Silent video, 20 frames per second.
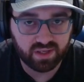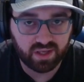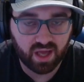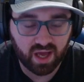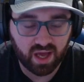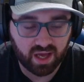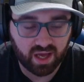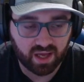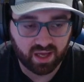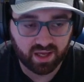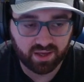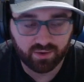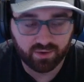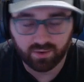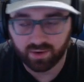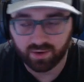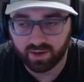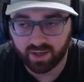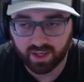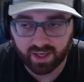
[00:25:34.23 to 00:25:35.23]
guide
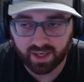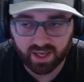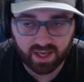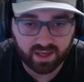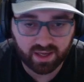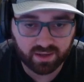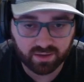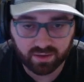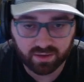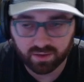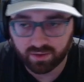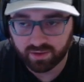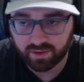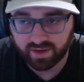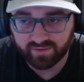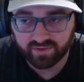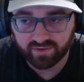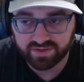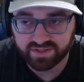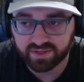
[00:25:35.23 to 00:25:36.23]
or a how to learn
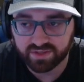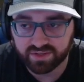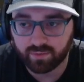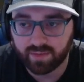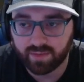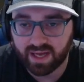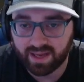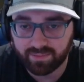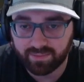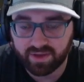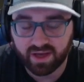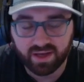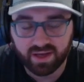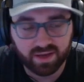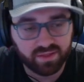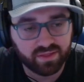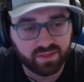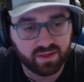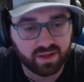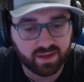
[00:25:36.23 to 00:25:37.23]
every single map kind of
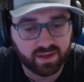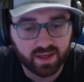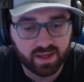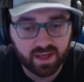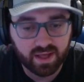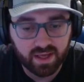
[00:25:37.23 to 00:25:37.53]
thing.